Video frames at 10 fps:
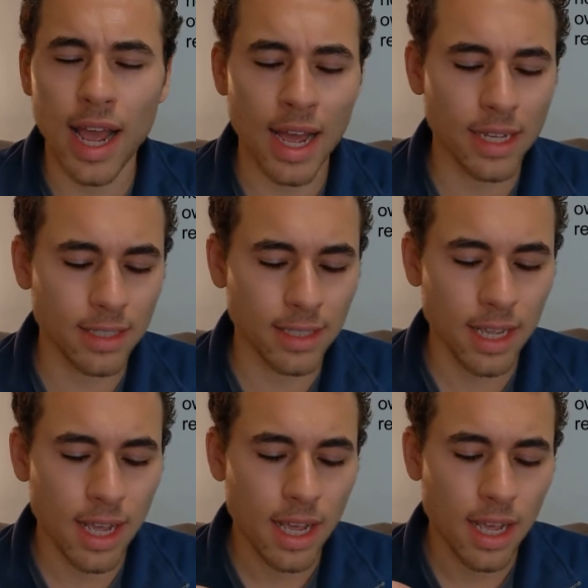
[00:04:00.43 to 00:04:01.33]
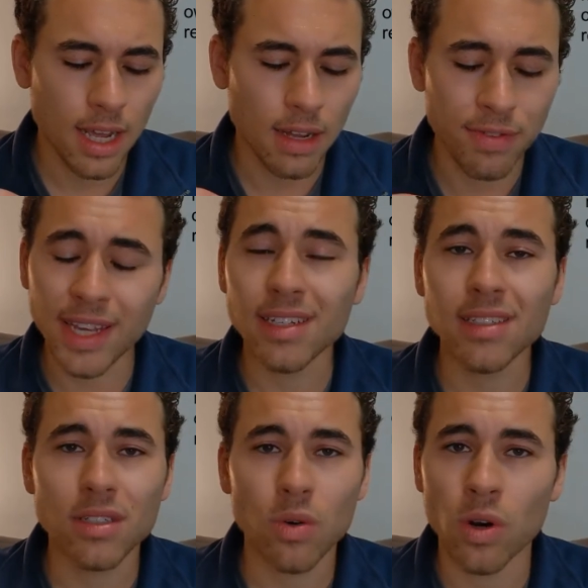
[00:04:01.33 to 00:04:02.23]
as
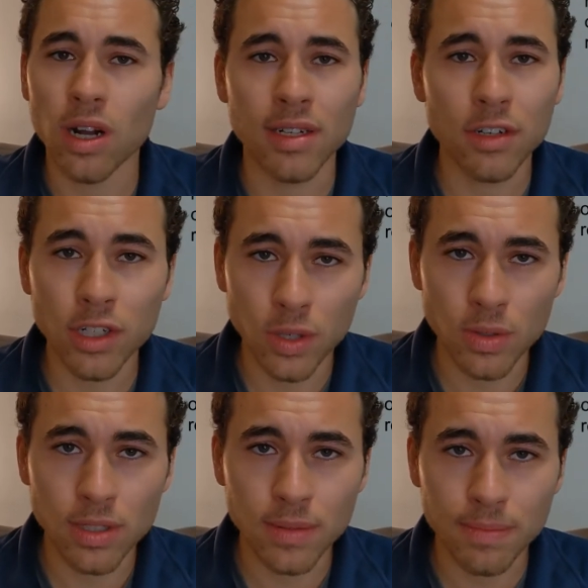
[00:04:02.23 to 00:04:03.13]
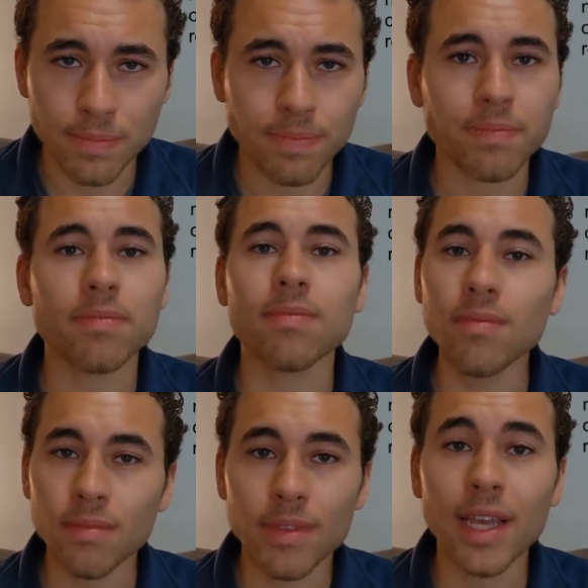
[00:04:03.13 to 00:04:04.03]
vacant or underused,
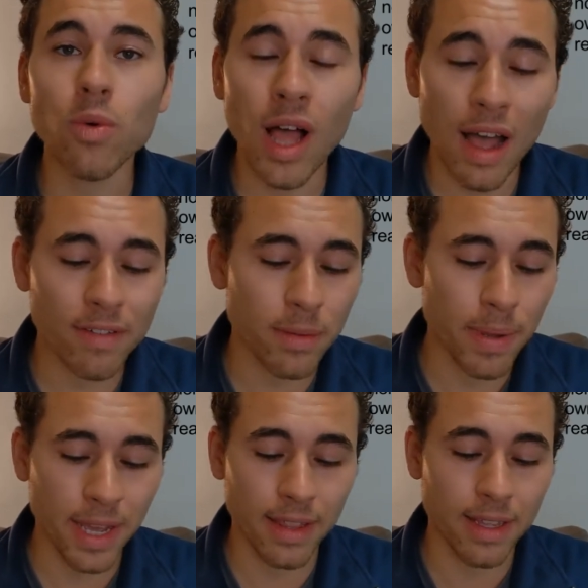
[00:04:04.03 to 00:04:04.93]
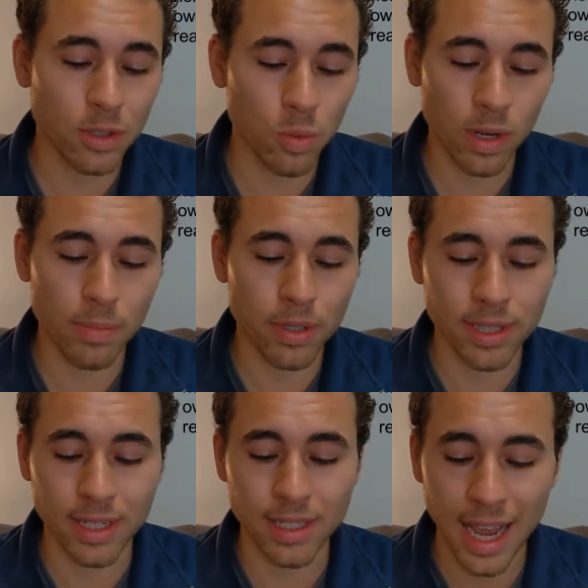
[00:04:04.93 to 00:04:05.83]
they will have to pay this
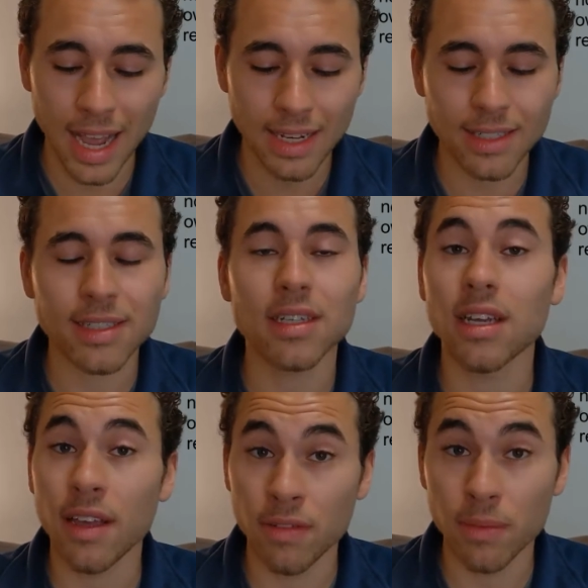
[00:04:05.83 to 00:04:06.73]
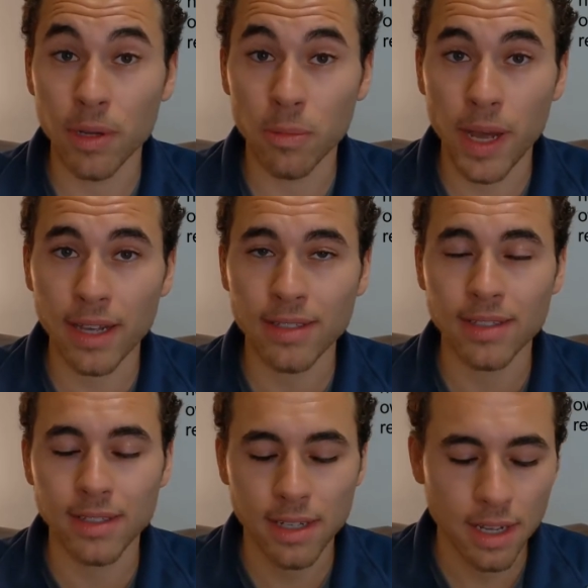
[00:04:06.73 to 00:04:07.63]
1% tax if the bill
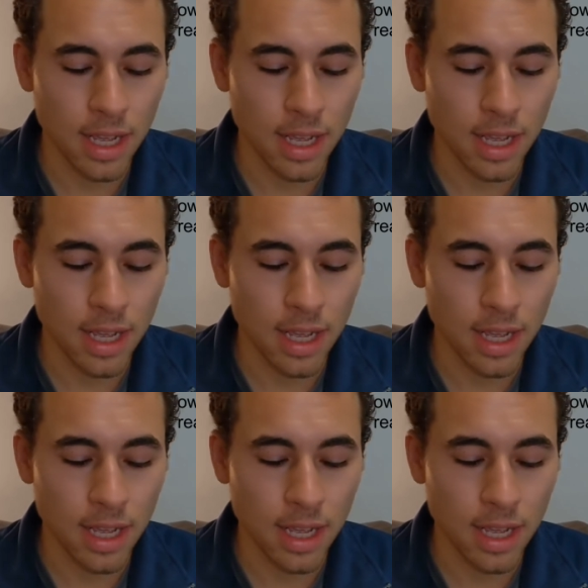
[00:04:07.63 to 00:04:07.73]
passes.